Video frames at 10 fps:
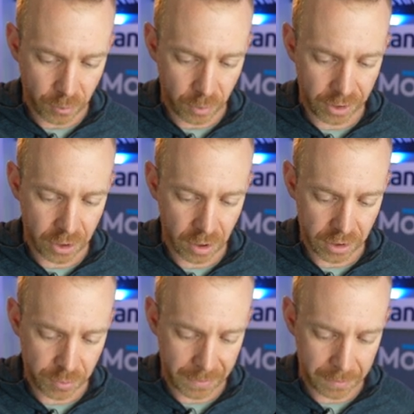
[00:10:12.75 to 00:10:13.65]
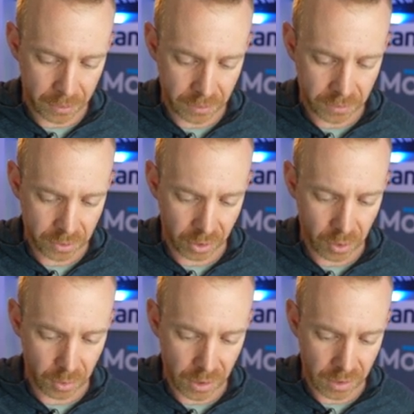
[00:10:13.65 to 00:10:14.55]
would encourage people to
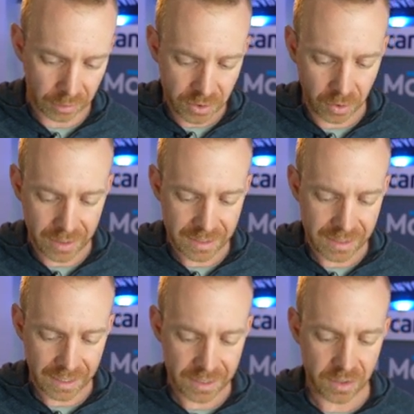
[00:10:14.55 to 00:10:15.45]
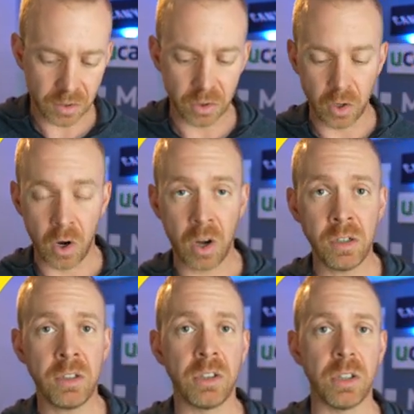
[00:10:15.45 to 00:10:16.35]
go long. So this is
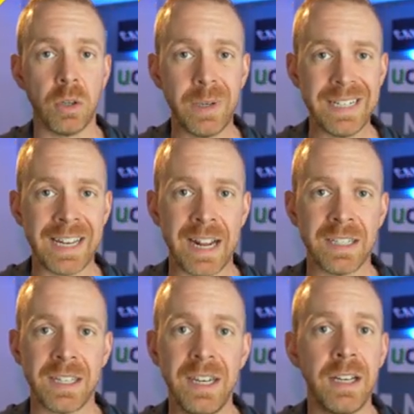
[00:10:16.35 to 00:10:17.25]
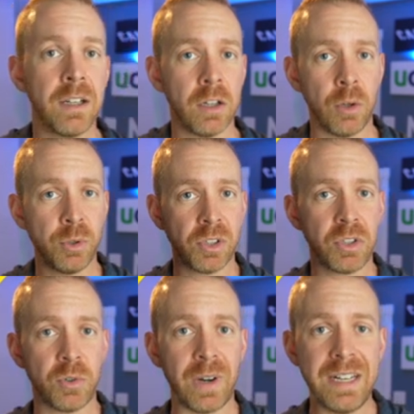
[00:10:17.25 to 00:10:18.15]
long, low intensity, closer
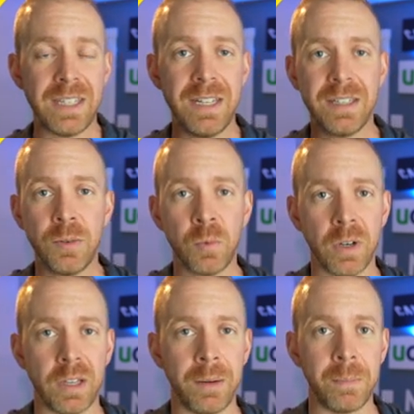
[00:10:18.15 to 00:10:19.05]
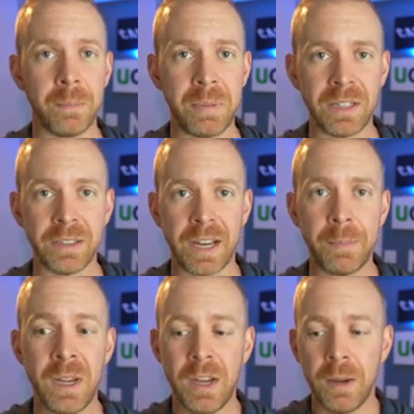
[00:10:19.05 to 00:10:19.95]
to race season. We're gonna build
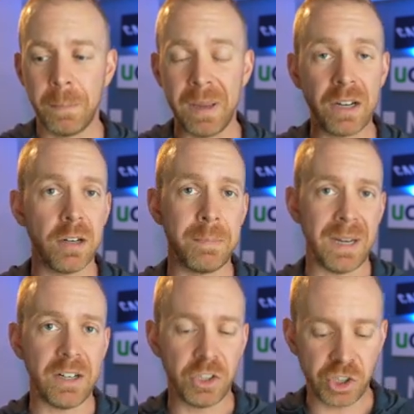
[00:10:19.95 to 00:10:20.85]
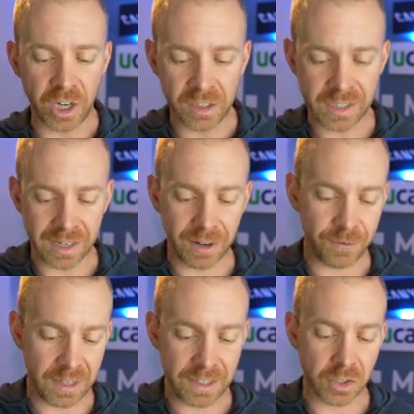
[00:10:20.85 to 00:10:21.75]
up bigger and bigger chunks
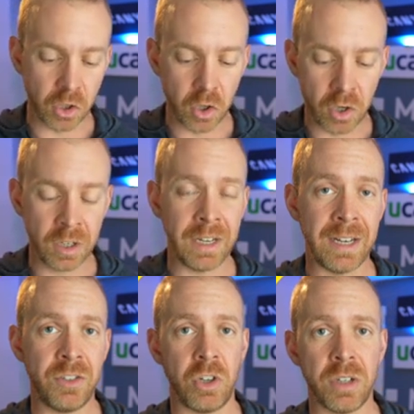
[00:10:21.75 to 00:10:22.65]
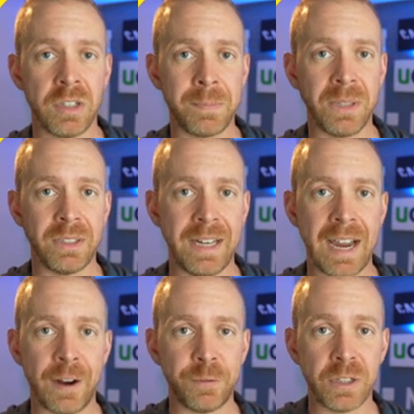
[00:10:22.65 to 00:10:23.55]
of these long endurance building
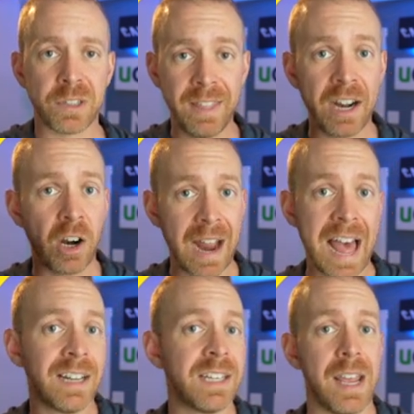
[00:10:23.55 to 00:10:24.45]
efforts that are at